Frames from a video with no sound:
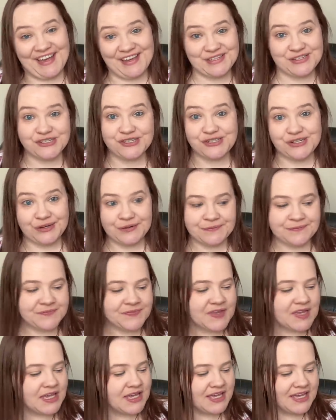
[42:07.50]
as you do.
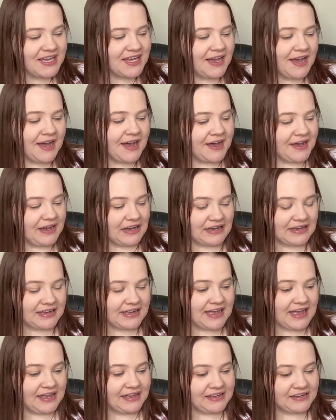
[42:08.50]
Uh,
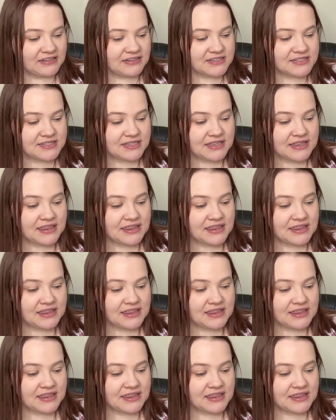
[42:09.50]
and